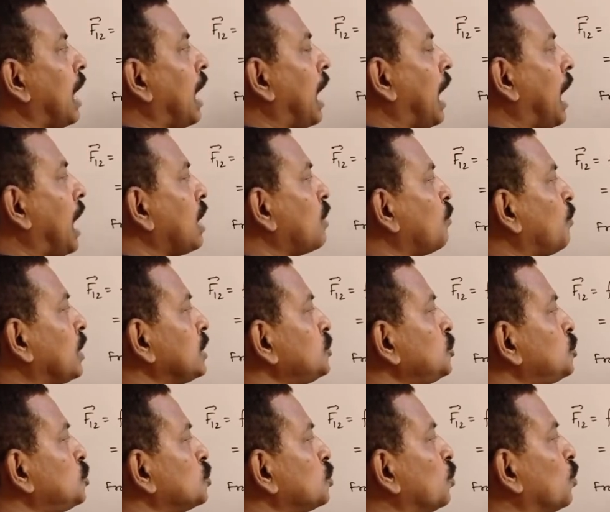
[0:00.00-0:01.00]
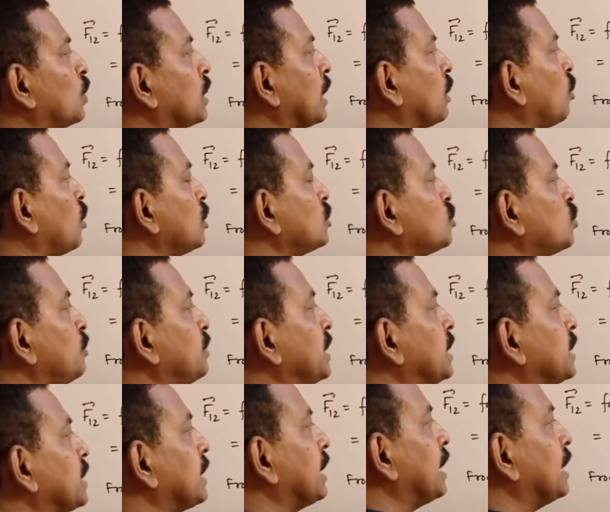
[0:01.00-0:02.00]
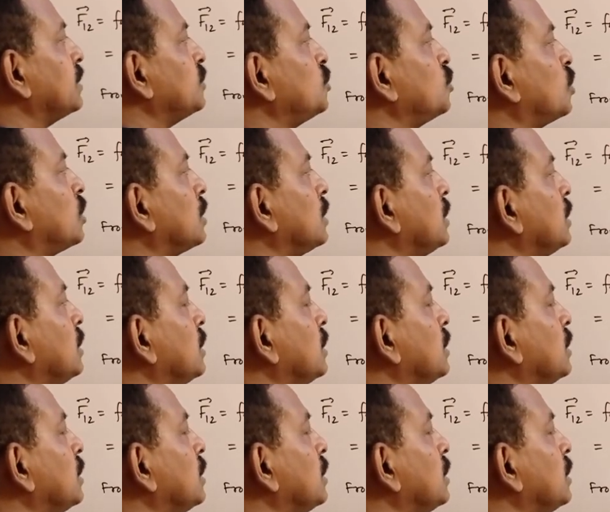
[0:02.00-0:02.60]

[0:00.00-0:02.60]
R12 can also be written as your